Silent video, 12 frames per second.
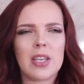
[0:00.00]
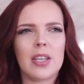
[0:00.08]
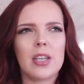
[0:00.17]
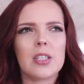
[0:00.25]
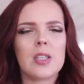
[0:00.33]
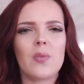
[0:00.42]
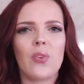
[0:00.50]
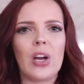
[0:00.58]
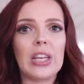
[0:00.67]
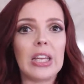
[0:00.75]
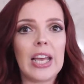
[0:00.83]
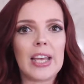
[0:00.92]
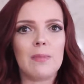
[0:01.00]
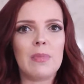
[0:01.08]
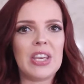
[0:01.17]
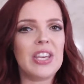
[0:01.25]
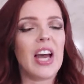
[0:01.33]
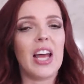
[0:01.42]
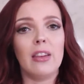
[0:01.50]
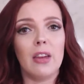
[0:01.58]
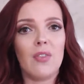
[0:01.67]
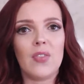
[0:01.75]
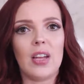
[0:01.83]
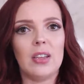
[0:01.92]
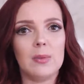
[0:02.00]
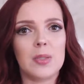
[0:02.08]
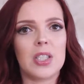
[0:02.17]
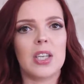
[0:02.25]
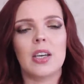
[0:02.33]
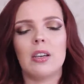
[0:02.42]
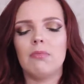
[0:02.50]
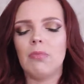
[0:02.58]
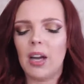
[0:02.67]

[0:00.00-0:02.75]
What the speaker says: I think it's Friend Like Me. I love that lipstick.